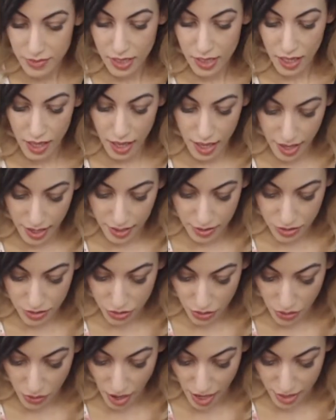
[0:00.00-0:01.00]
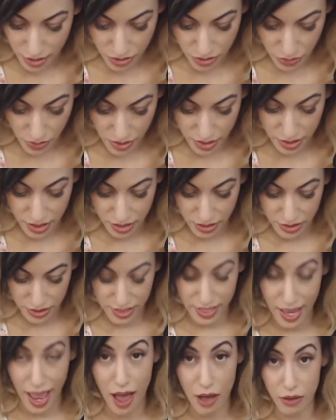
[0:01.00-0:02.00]
And so, I just wanted to just
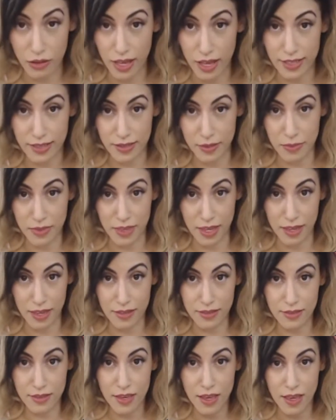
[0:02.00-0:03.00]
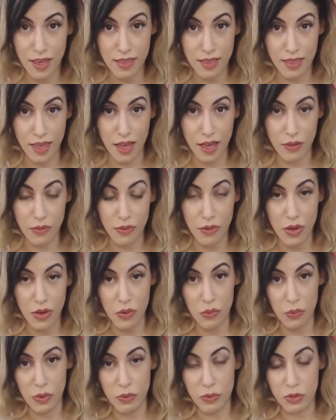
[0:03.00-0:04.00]
outline some things that
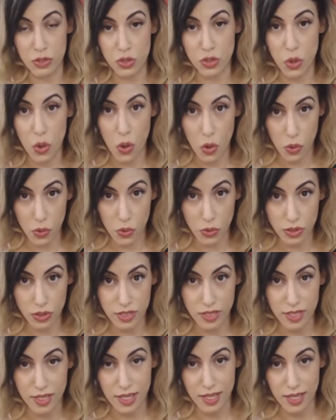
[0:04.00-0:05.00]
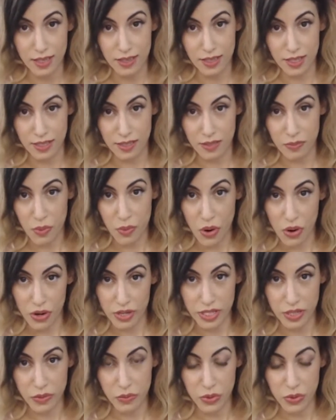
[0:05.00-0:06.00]
we were told this
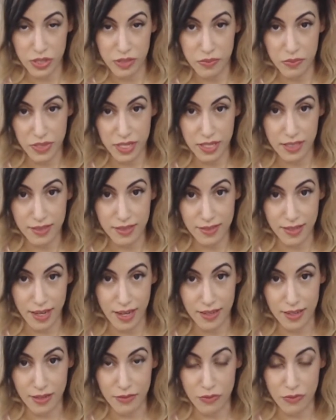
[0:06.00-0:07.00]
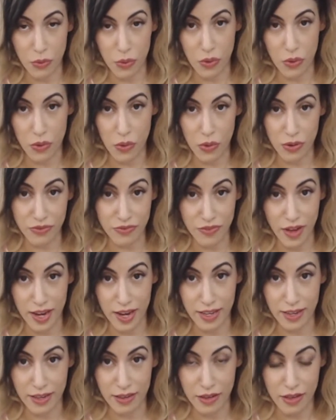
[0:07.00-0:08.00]
party would be standing for or
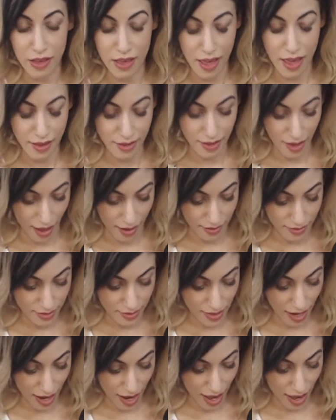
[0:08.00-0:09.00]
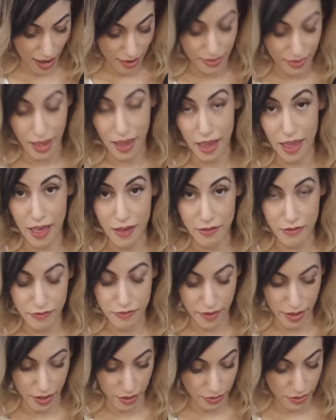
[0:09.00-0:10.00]
fighting against, and they have
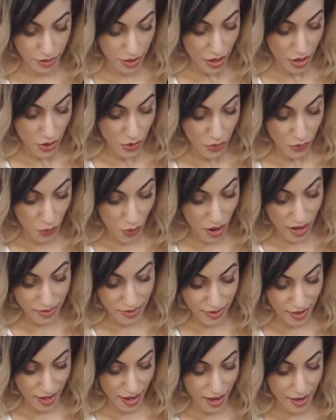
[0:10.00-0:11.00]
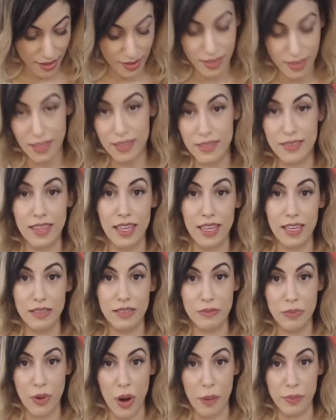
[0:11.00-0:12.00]
failed. One thing that they
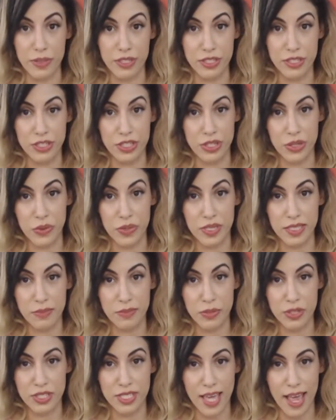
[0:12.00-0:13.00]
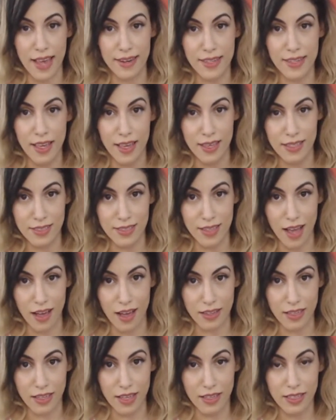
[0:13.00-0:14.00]
promised to do is protect
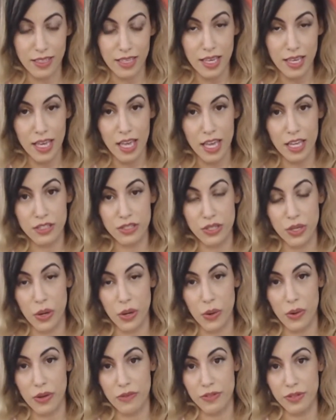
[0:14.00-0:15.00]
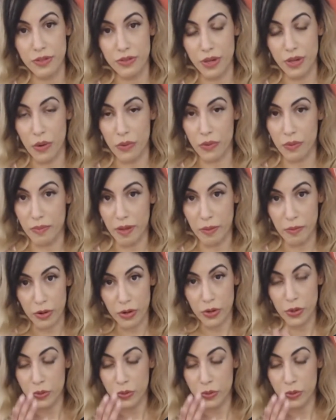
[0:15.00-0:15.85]
DACA. And so, if you don't remember who